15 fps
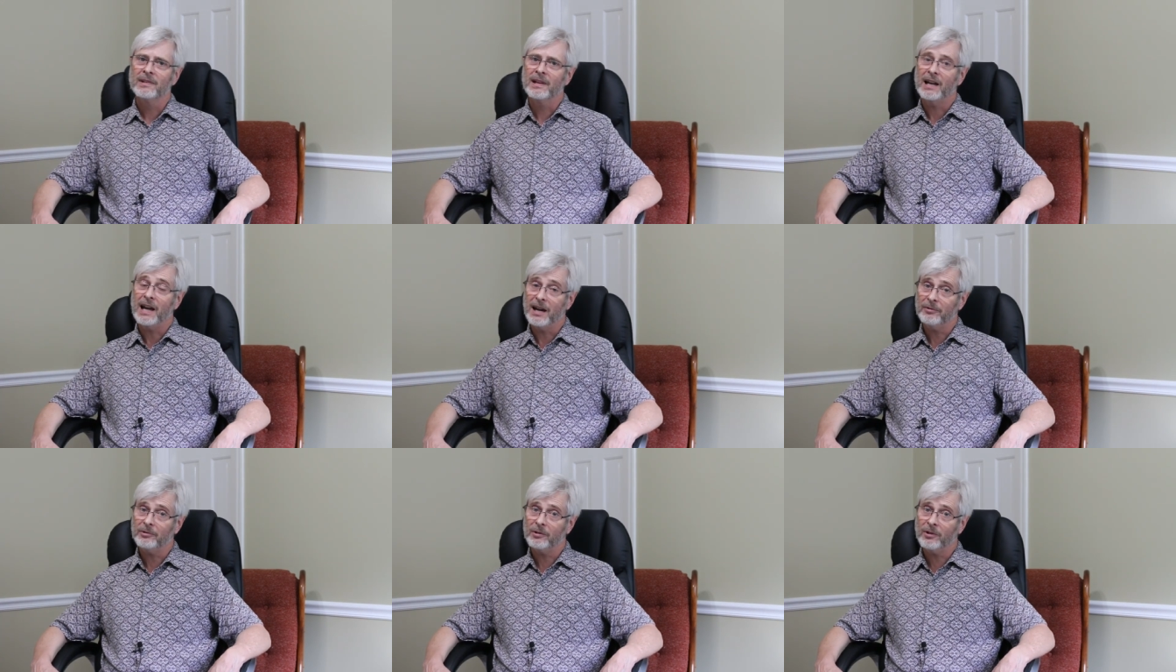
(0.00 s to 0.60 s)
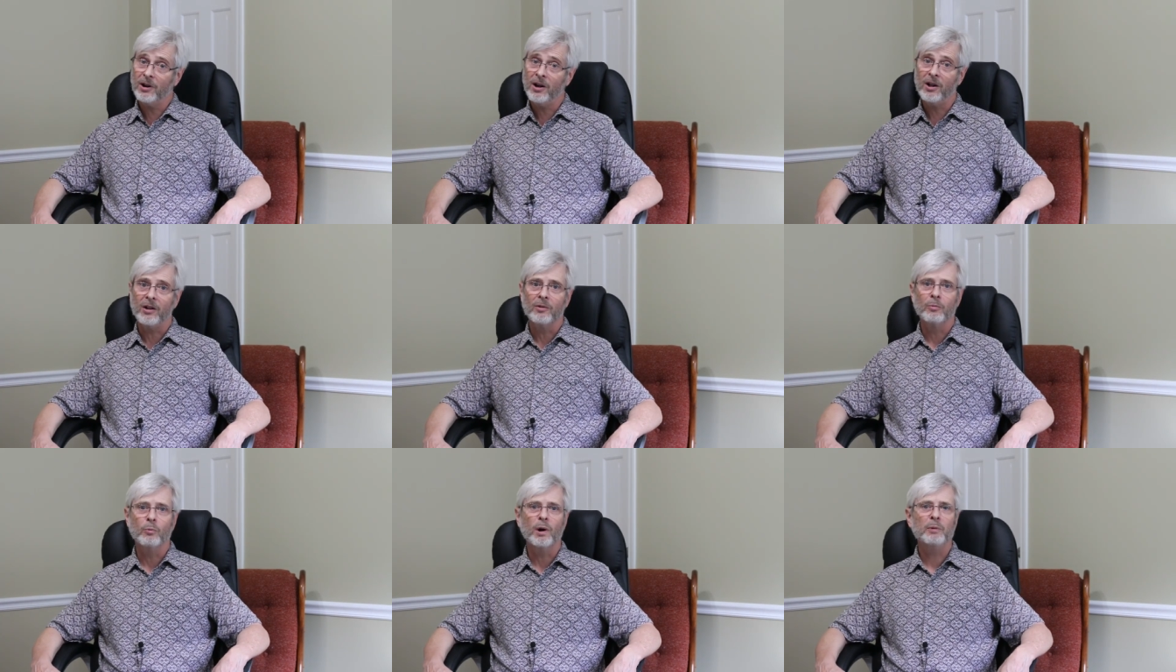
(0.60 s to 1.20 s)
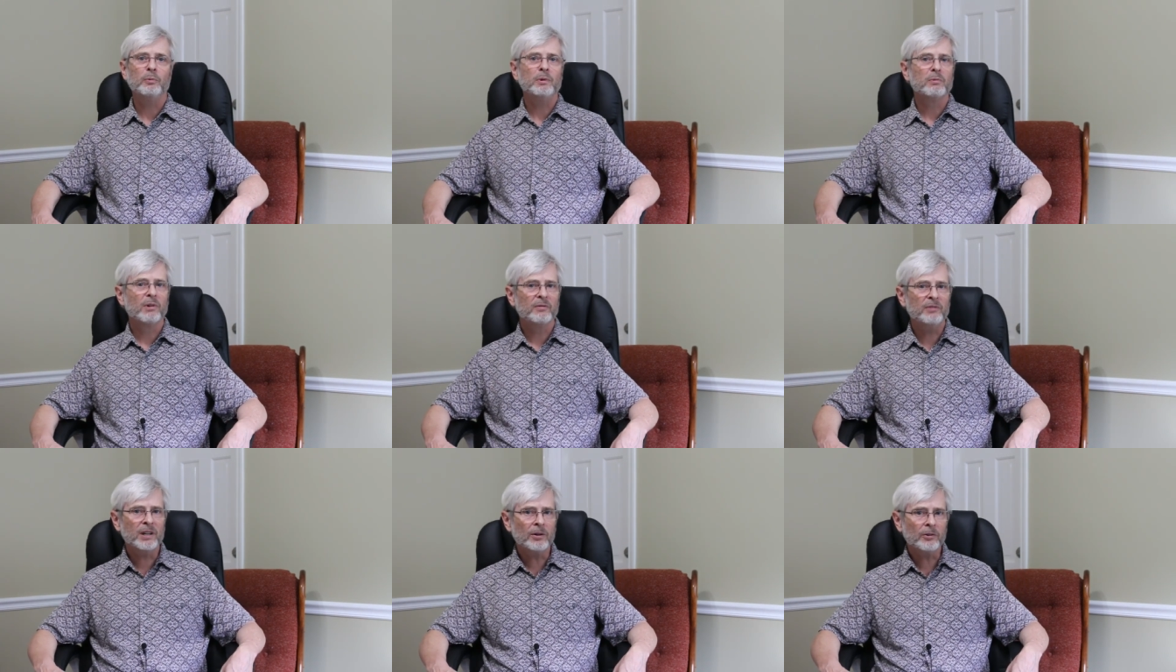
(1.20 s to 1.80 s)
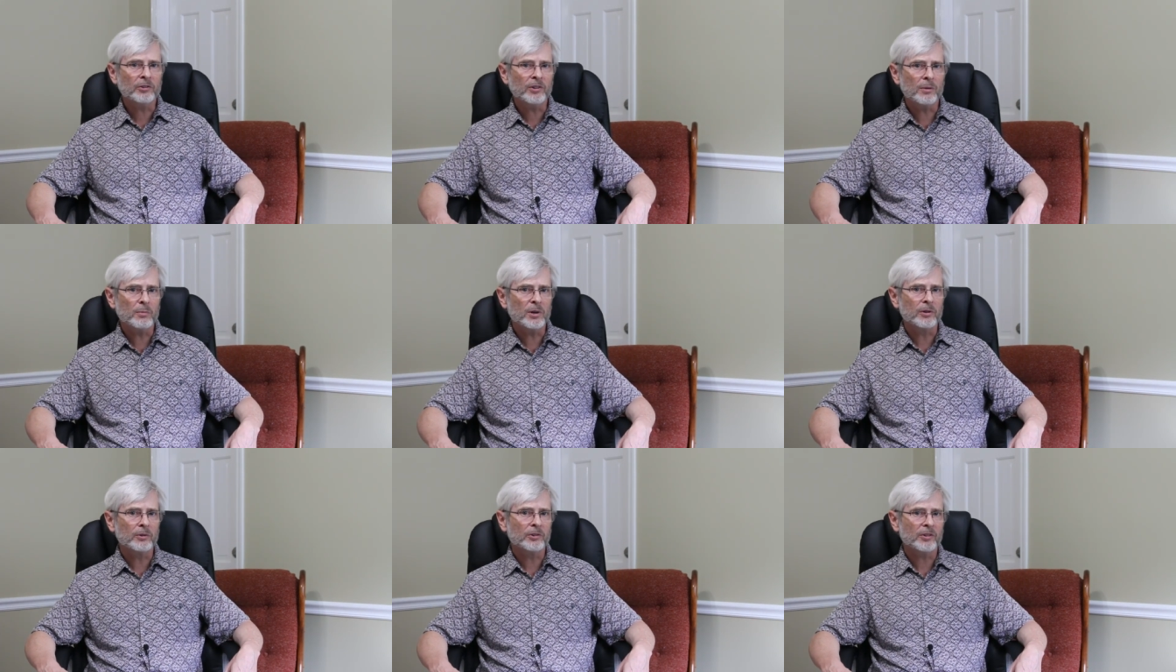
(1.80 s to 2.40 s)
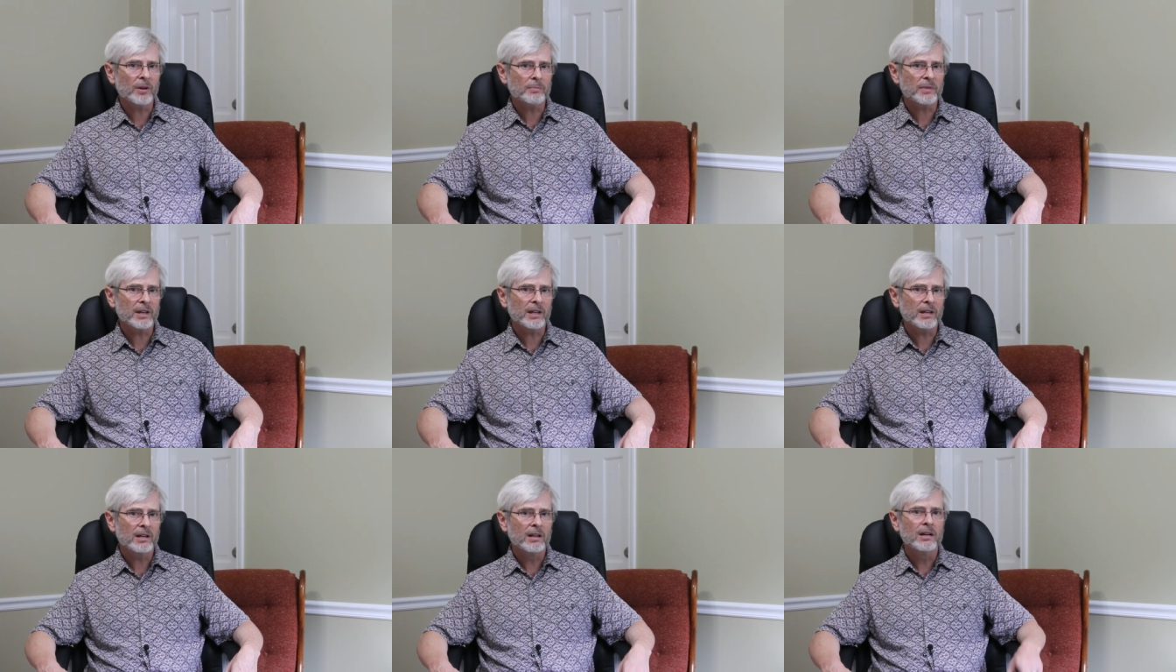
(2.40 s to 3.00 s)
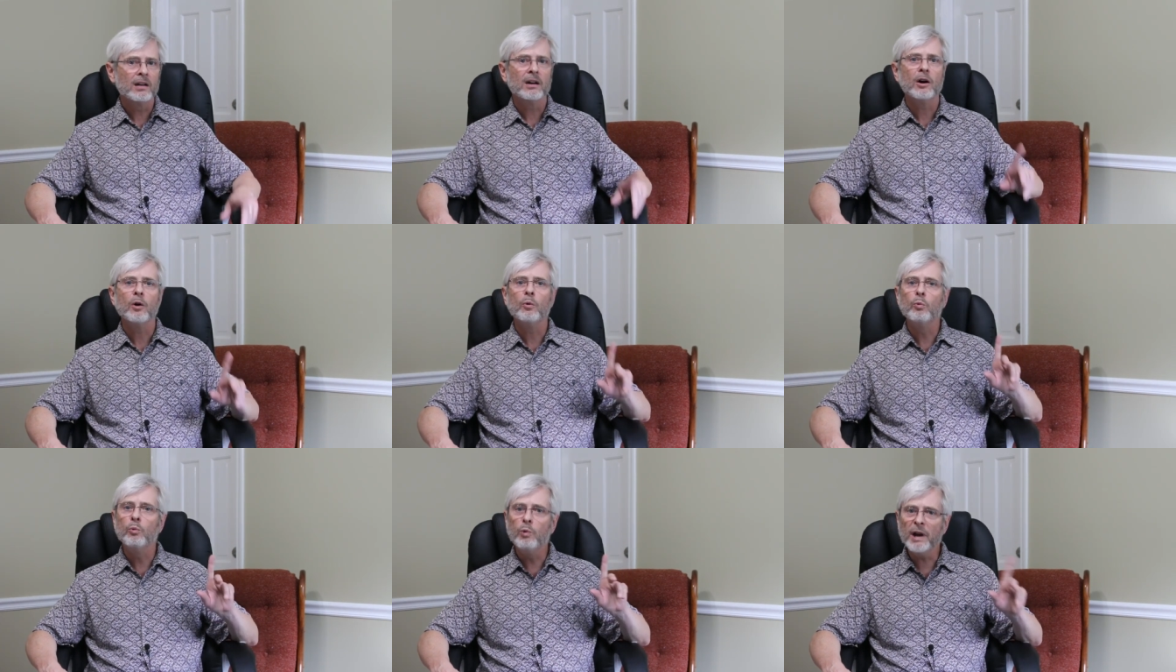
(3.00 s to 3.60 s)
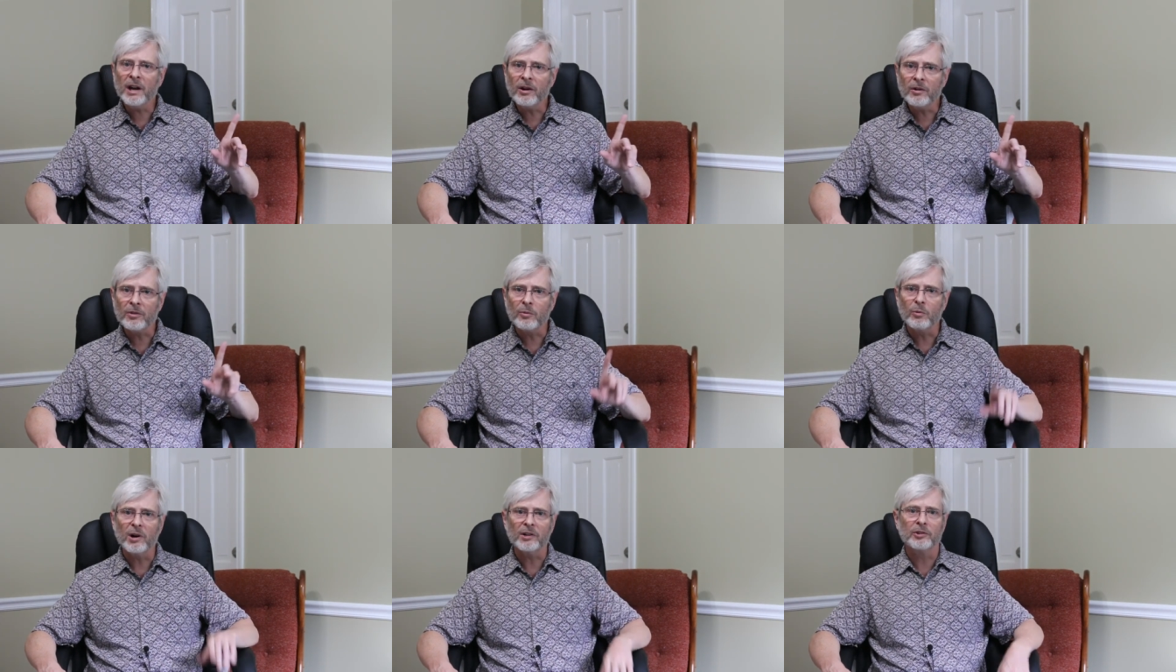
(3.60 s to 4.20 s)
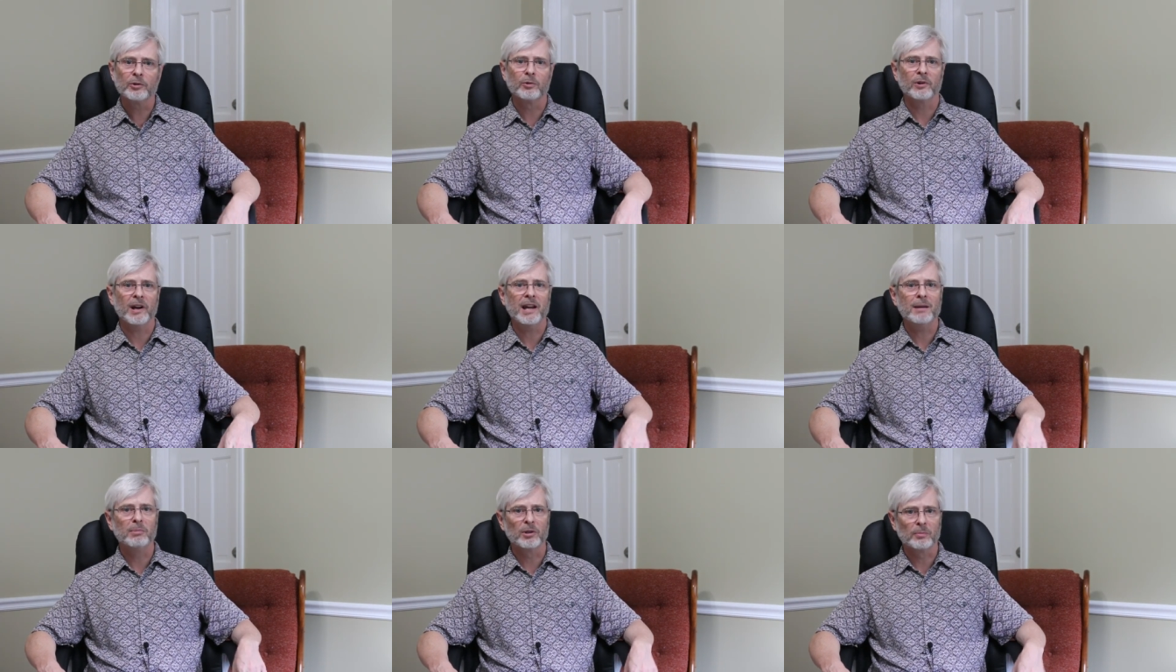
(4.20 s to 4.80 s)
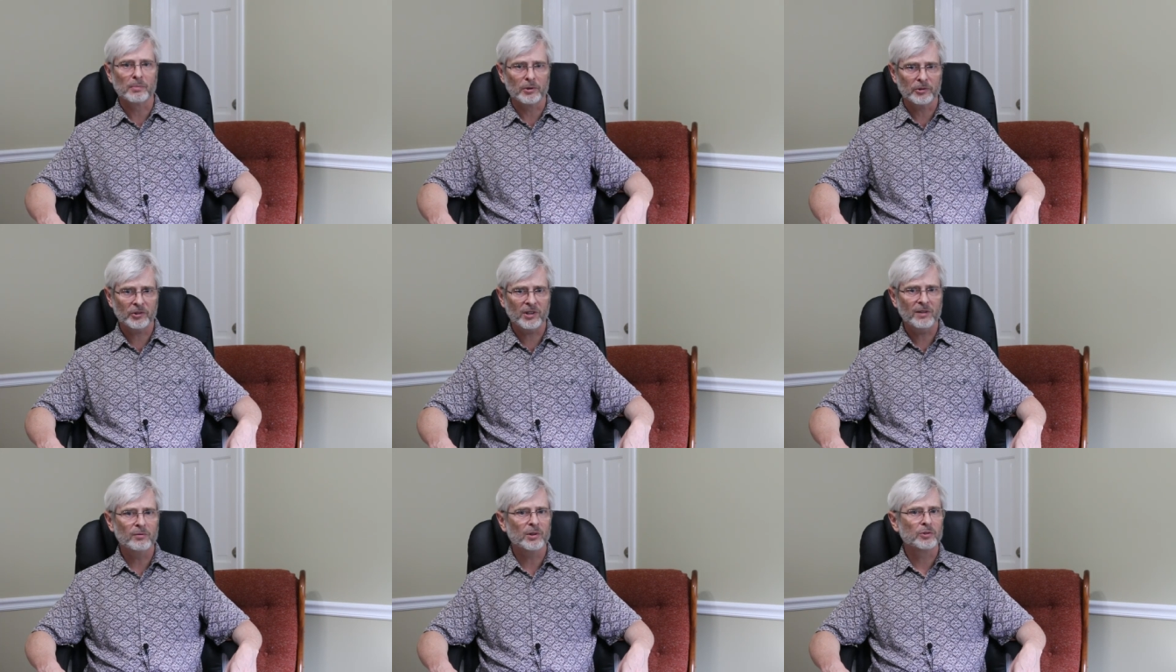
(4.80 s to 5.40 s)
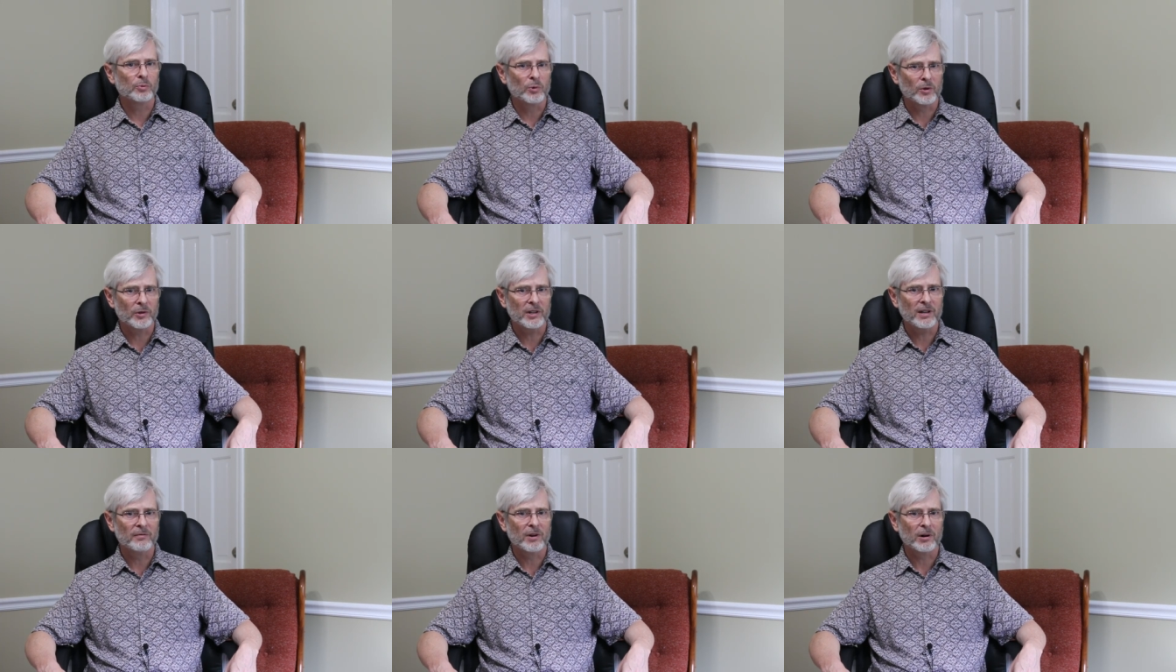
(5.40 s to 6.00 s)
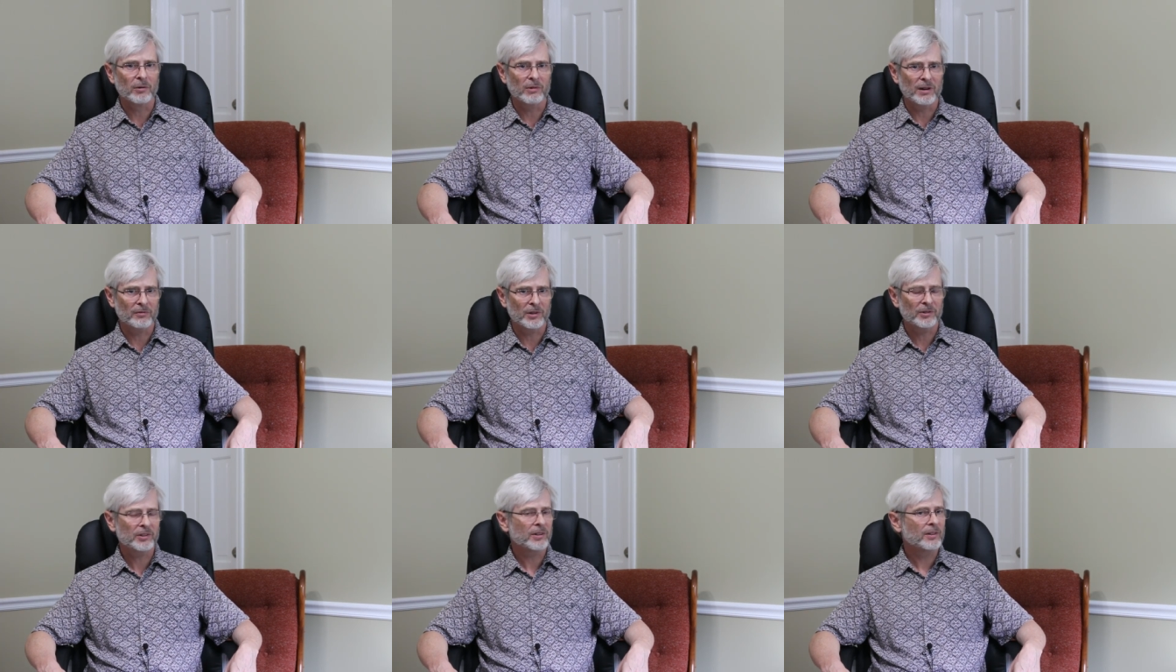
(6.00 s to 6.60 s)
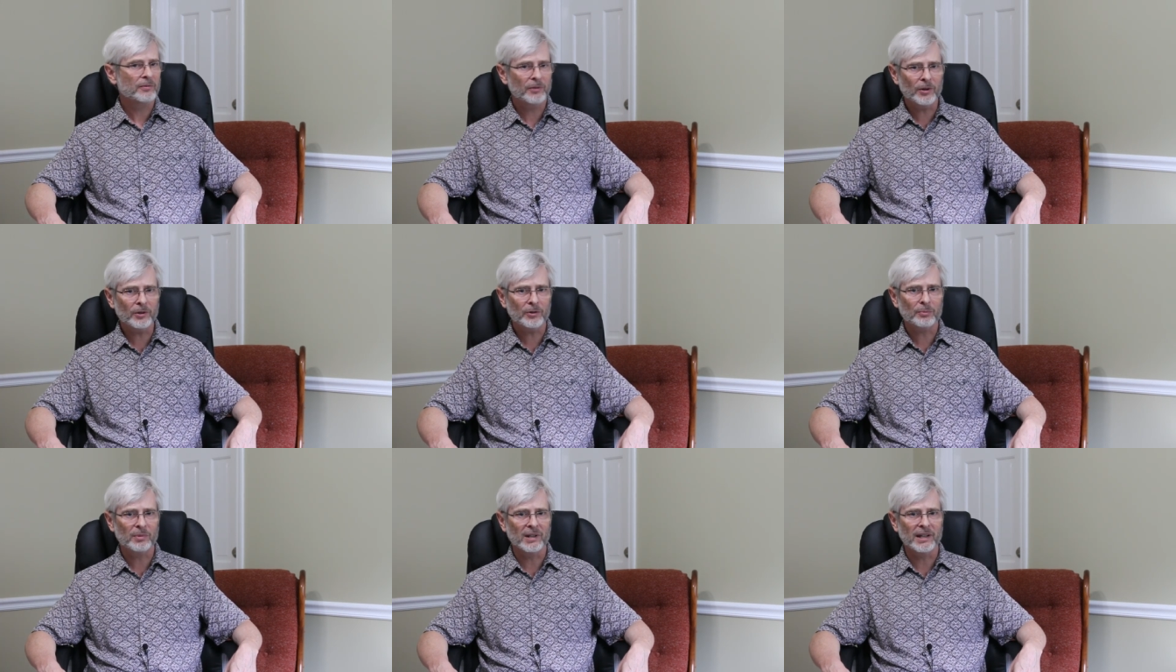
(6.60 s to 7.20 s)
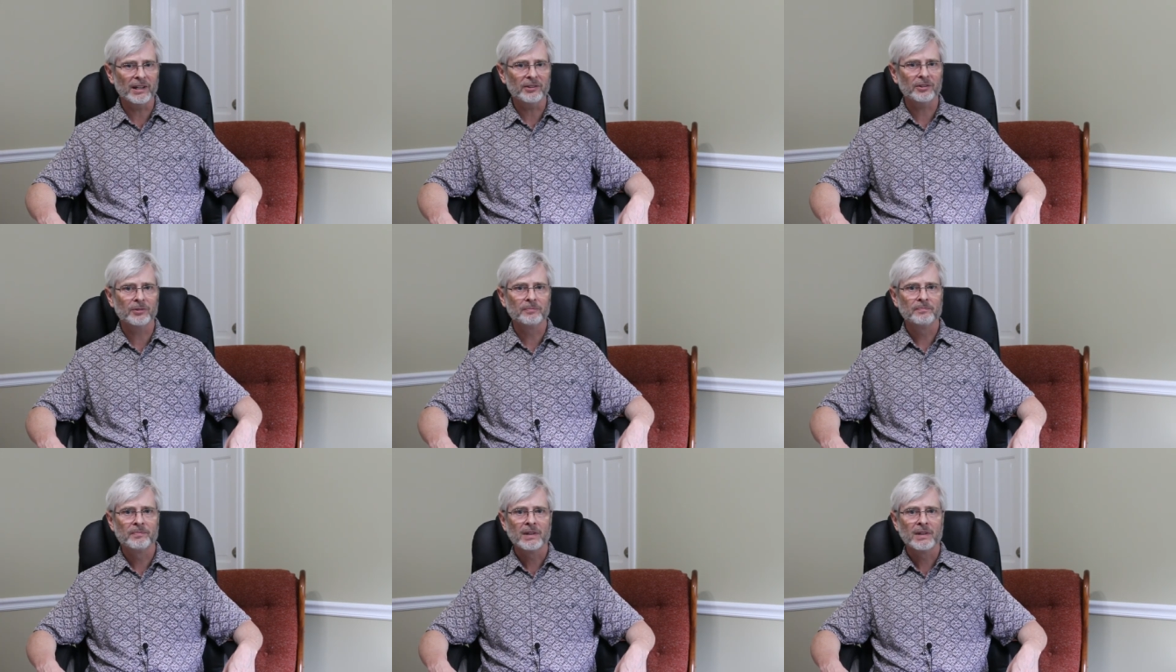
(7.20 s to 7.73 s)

After all, when we revere someone or something, we're the ones who are able to perceive what's worthy of our reverence in the first place.